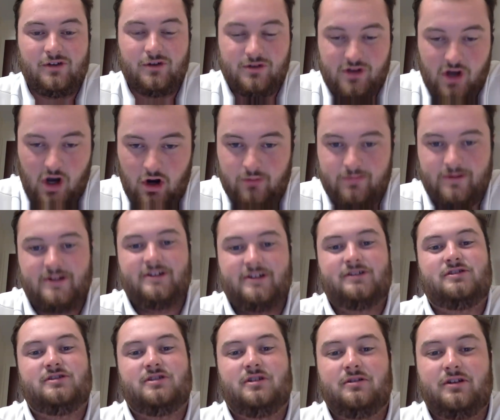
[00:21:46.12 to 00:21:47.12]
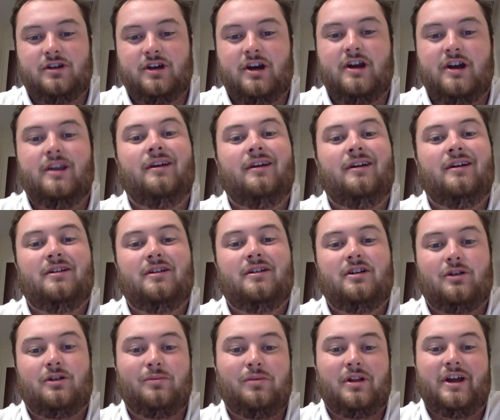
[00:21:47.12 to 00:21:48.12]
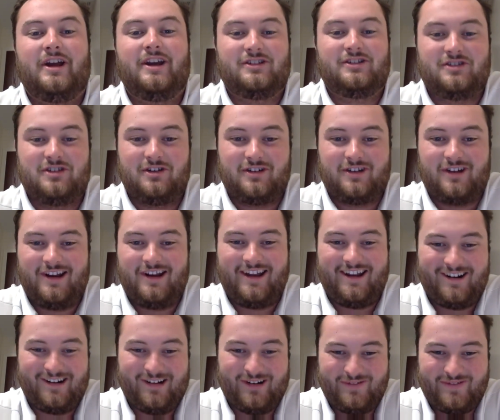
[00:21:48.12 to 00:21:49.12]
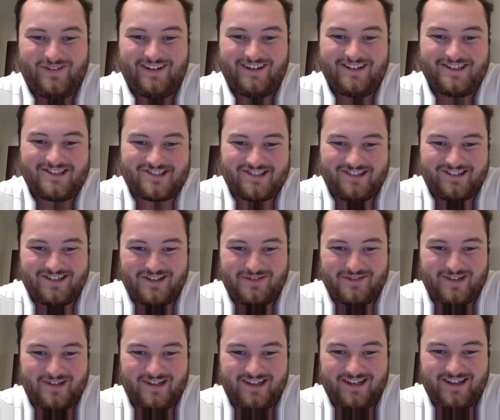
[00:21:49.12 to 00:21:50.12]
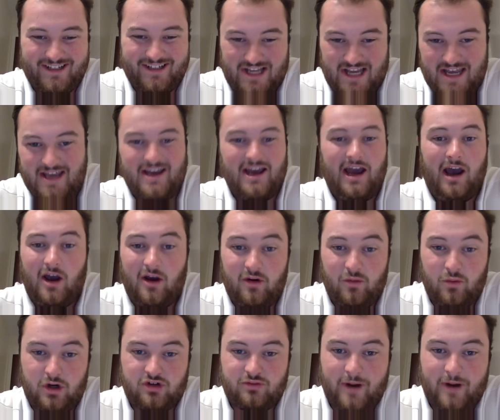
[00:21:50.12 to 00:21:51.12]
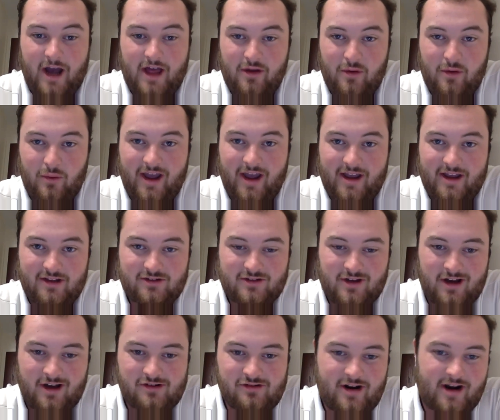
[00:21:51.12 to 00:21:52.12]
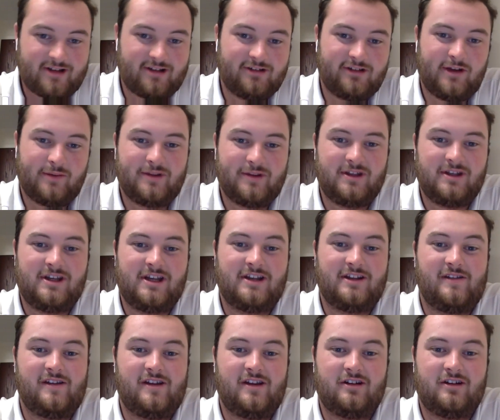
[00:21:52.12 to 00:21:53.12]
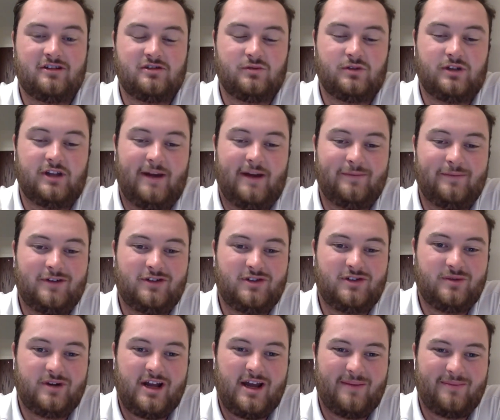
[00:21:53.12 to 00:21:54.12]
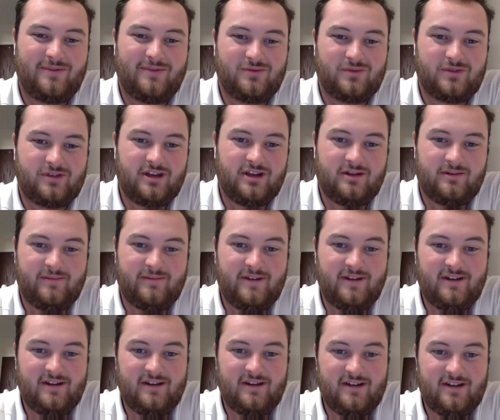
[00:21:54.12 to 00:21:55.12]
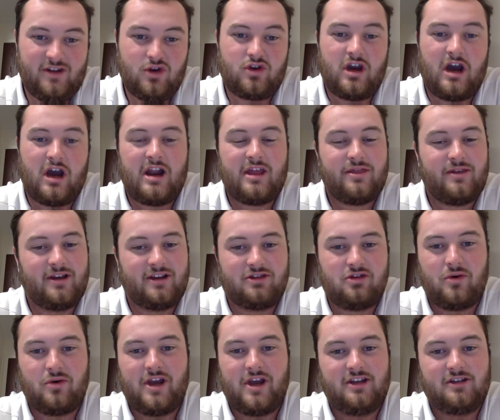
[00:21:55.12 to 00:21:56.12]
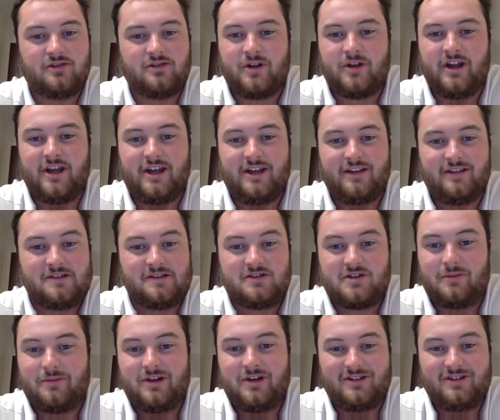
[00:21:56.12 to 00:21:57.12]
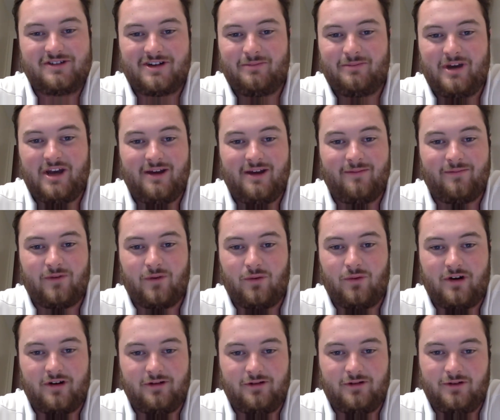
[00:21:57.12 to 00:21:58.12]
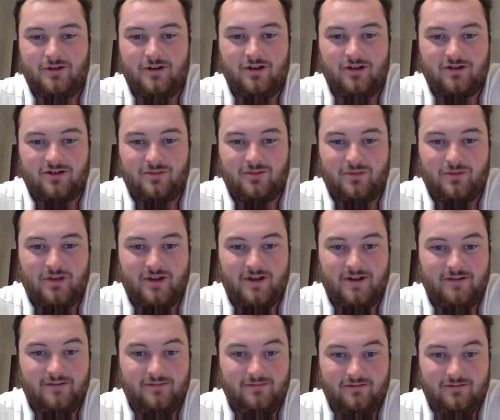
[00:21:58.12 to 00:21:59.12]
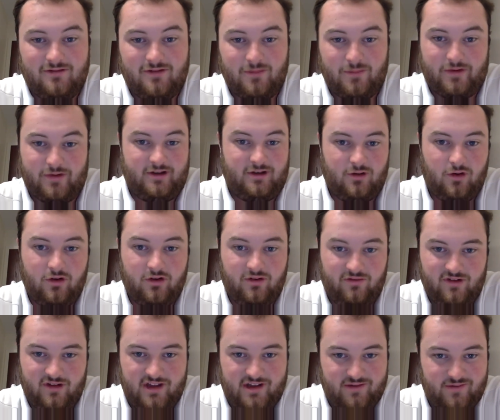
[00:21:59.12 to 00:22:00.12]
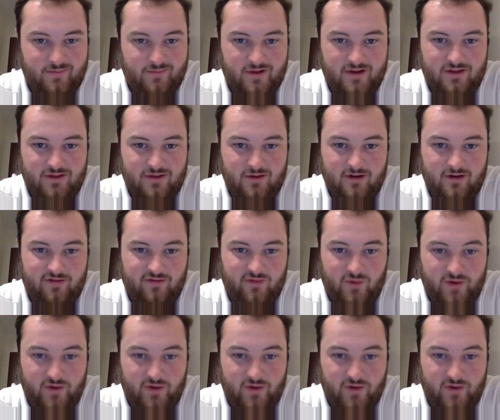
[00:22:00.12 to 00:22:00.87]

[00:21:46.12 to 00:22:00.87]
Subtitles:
Hudobin is so good, or playing so good. I don't know if he is so good, but he is. Which, by the way, his contract is up at the end of the year, so we'll have to see what happens with him. You got to think the way he's playing that somebody's going to pay him for 1 or 2 years to play goalie for them, play 30,